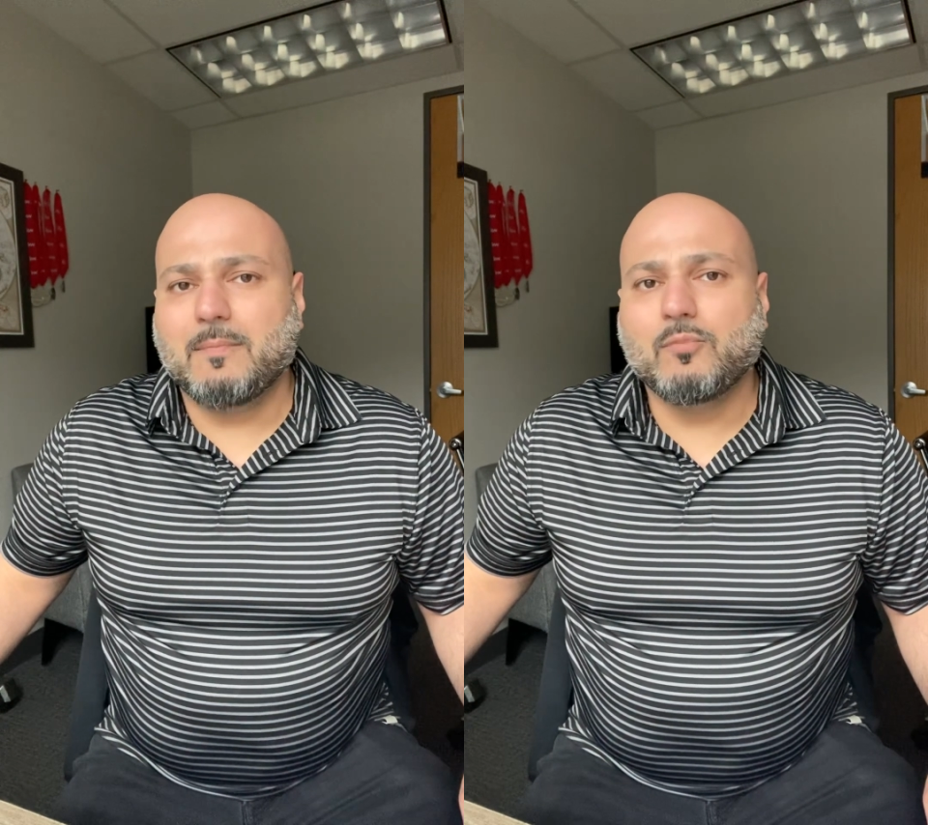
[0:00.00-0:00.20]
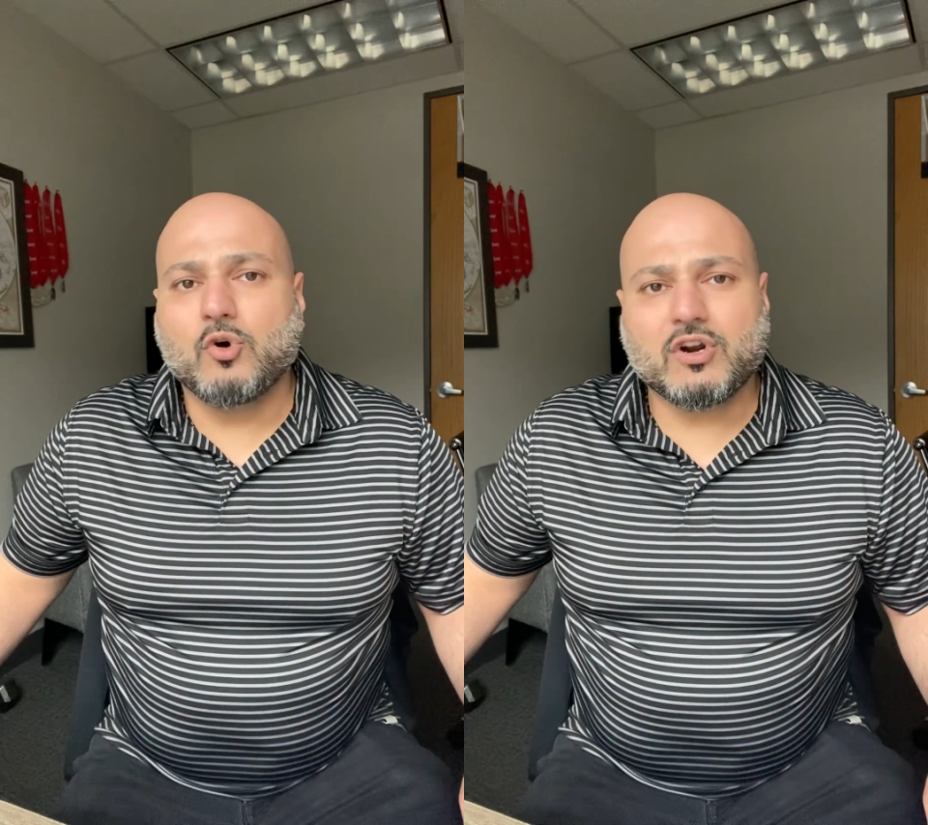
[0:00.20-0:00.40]

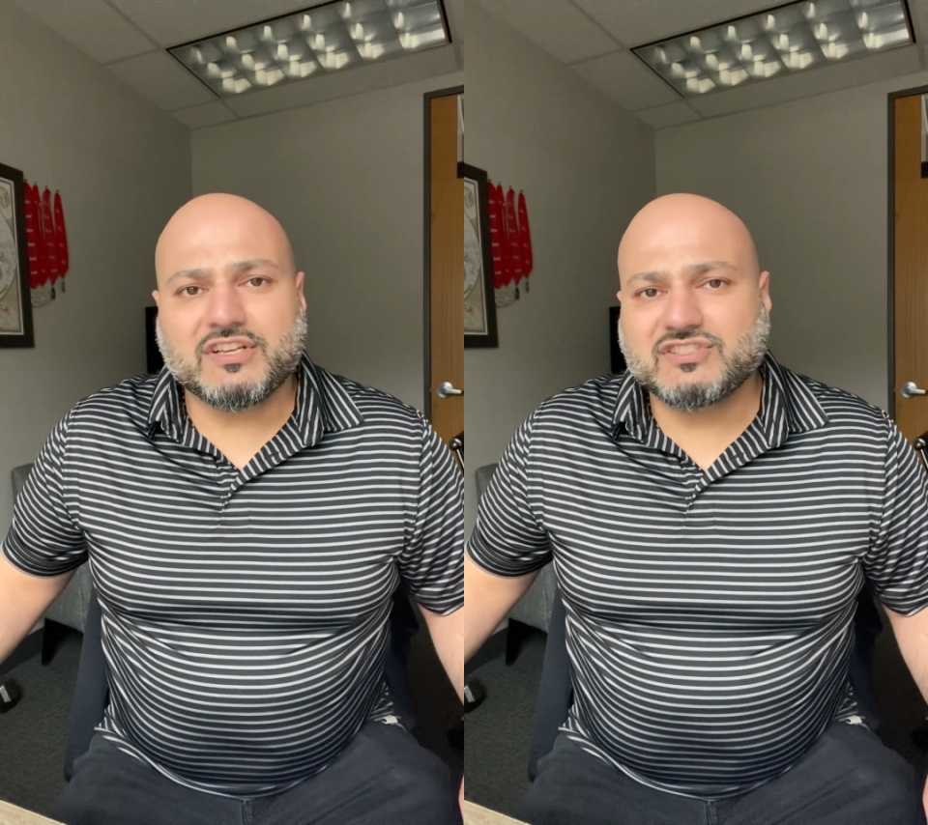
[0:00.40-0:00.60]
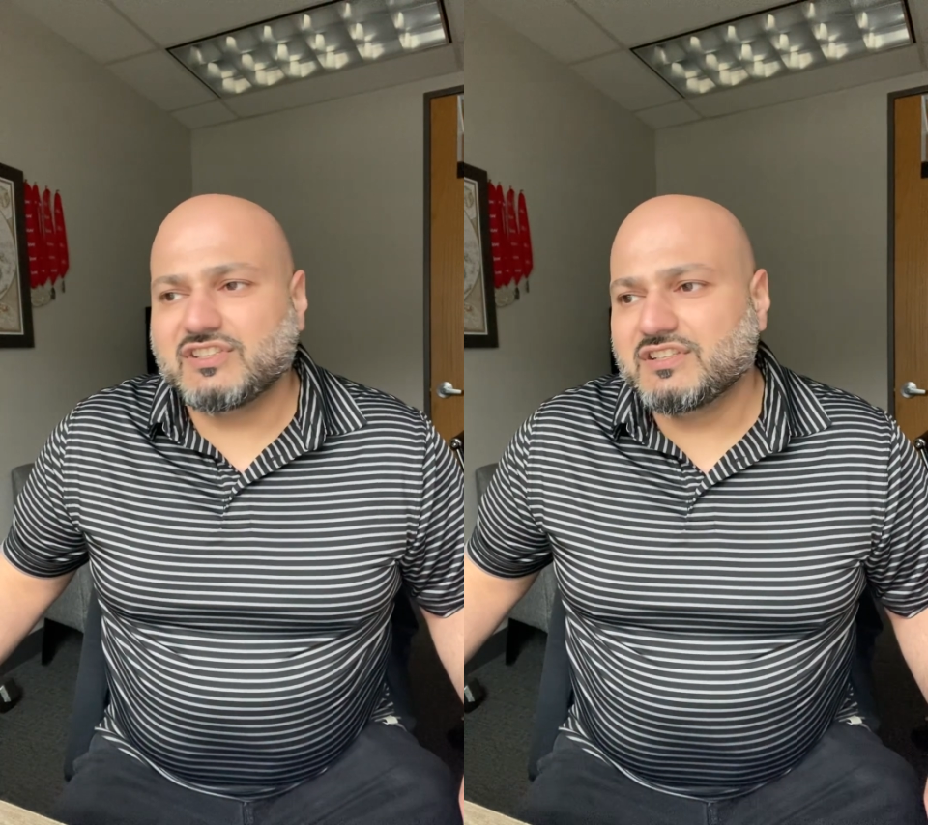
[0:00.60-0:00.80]

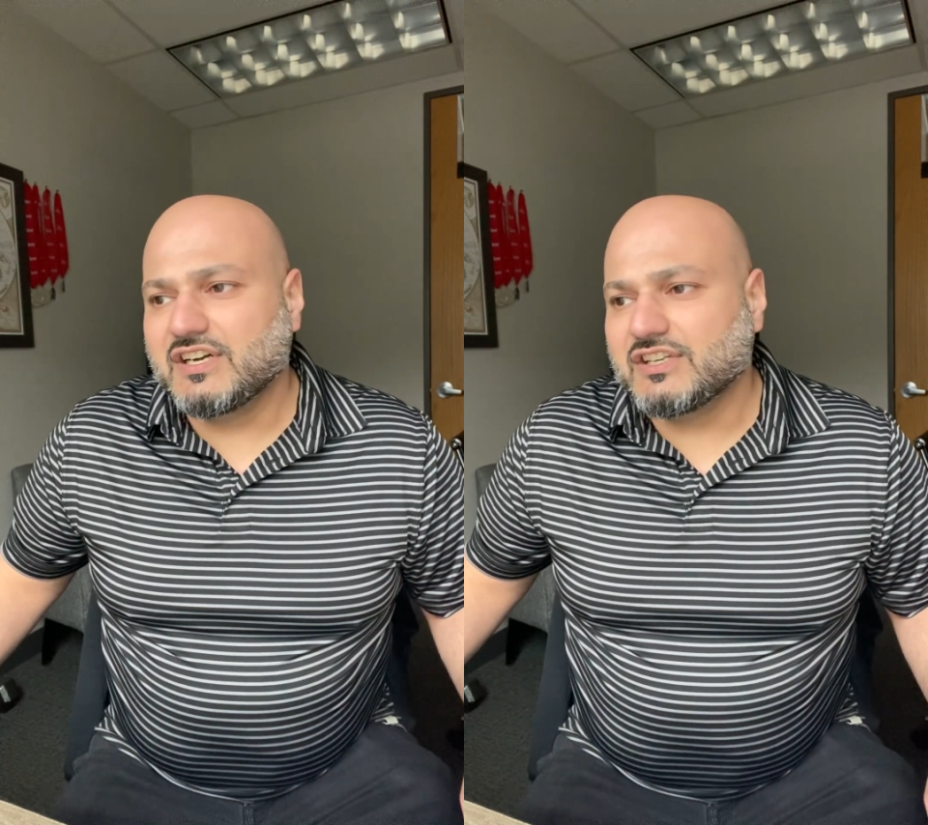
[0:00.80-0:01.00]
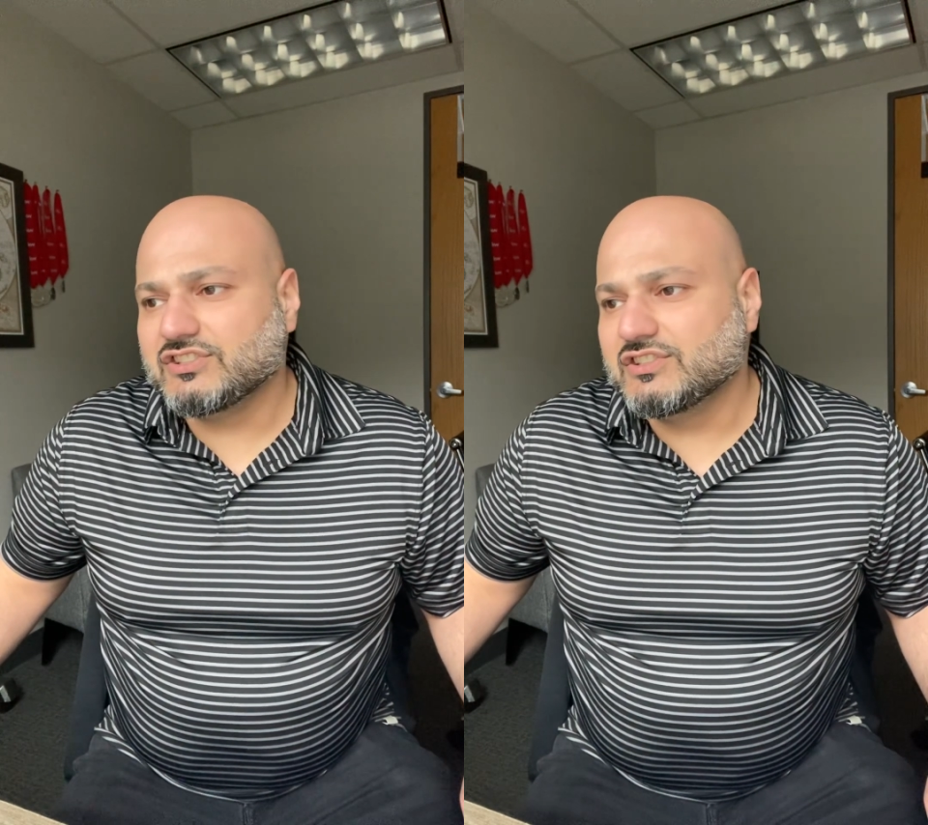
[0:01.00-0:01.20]
mortgage
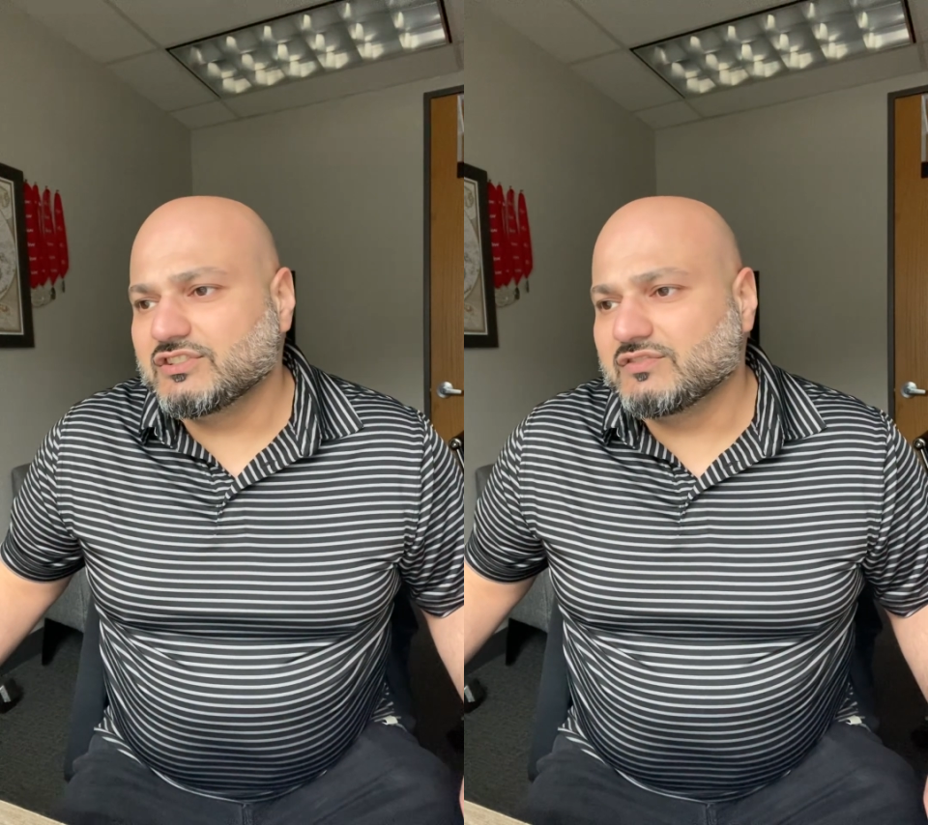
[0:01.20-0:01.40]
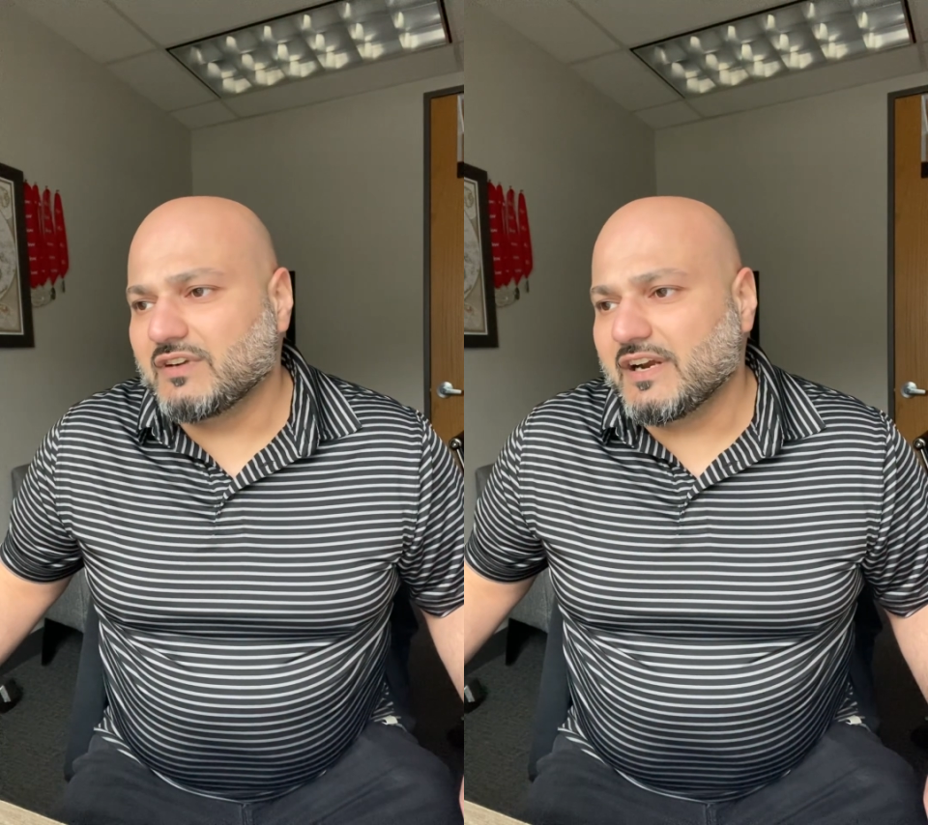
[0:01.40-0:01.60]

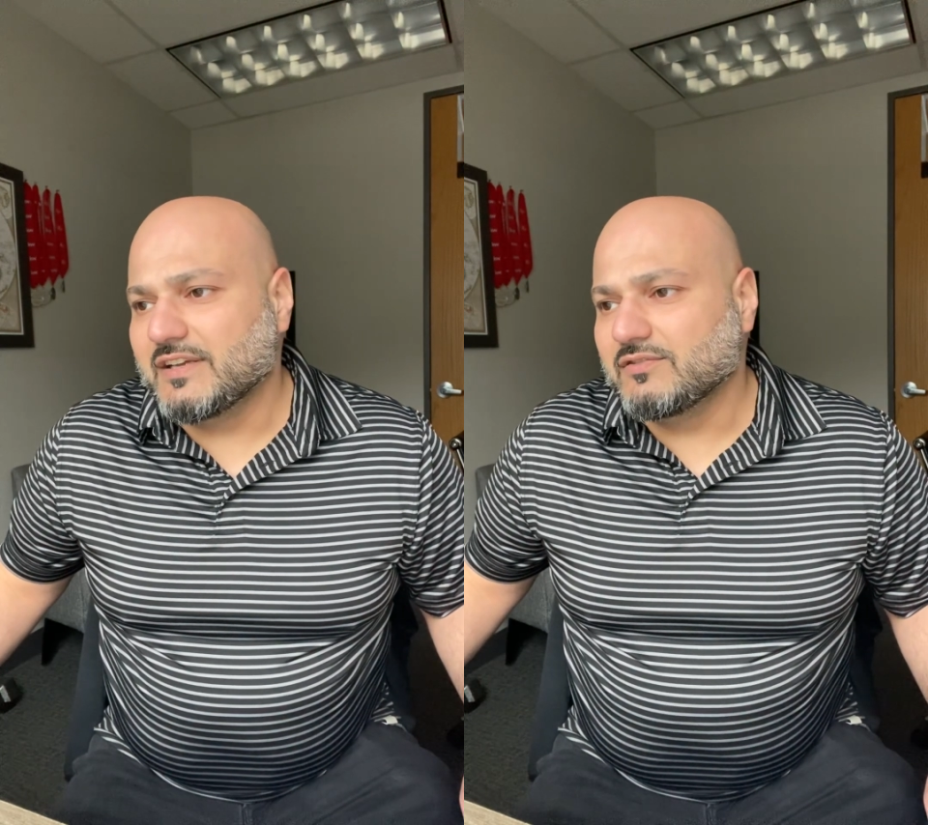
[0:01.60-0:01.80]
deductions, right?